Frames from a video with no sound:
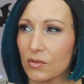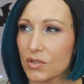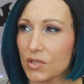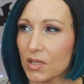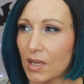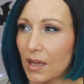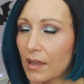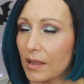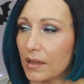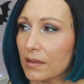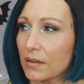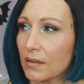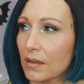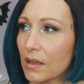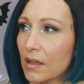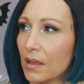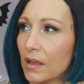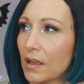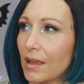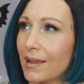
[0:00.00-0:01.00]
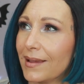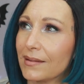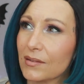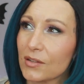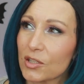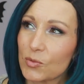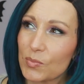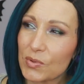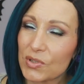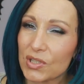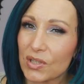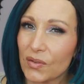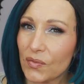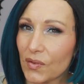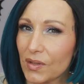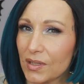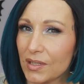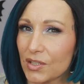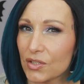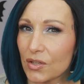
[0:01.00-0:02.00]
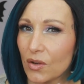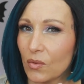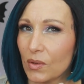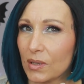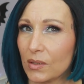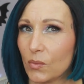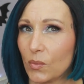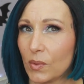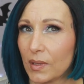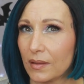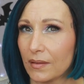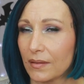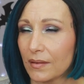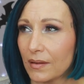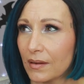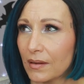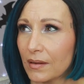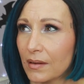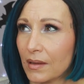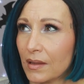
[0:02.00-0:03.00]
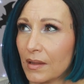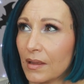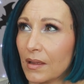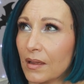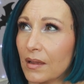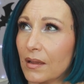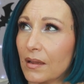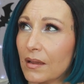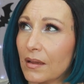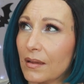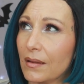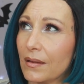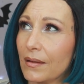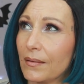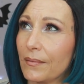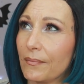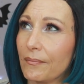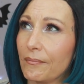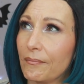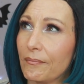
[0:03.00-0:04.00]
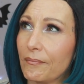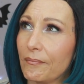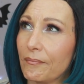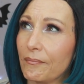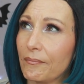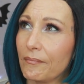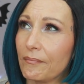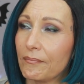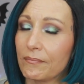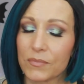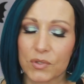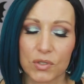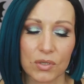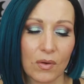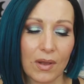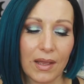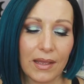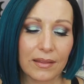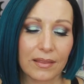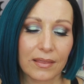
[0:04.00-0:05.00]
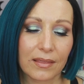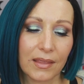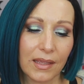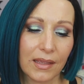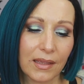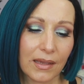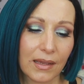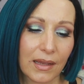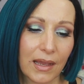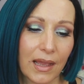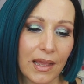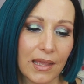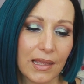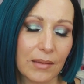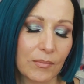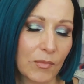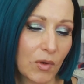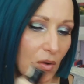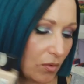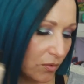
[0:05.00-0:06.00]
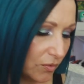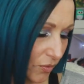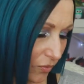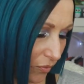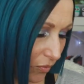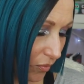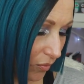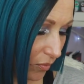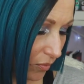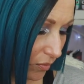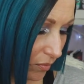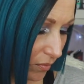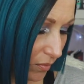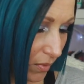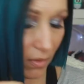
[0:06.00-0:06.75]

outside and not specifically so in winter um, so I think I am going to